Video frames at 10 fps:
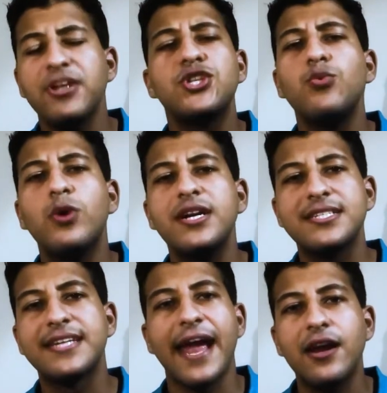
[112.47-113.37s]
But you
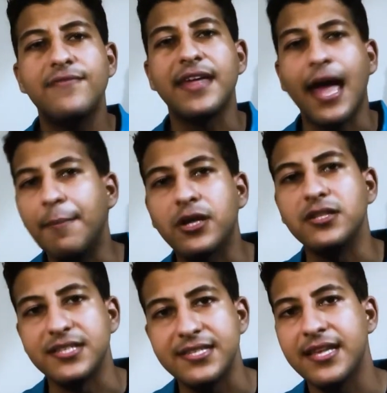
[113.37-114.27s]
weren't scared of the
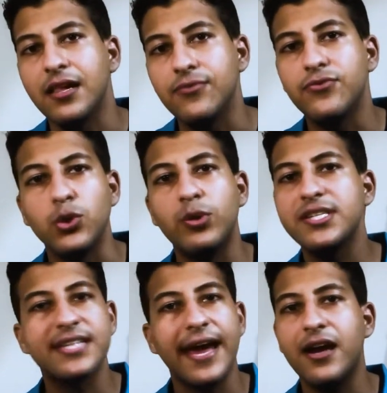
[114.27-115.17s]
chemical itself. You
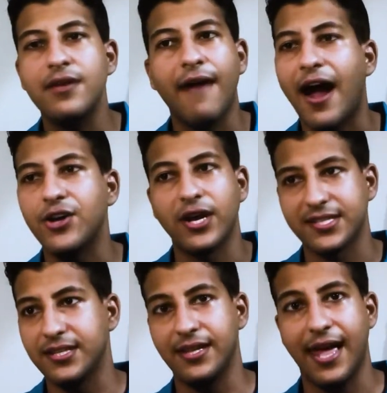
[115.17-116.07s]
weren't scared of
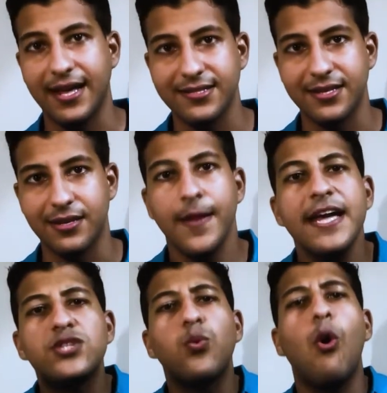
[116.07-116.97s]
hydroxylic acid.
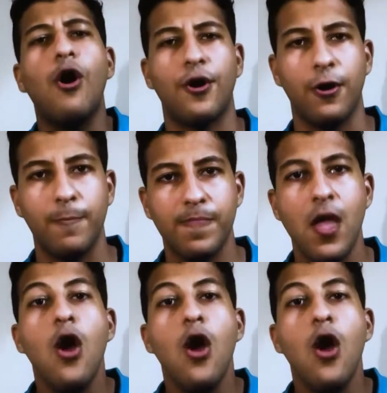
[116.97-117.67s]
It's water.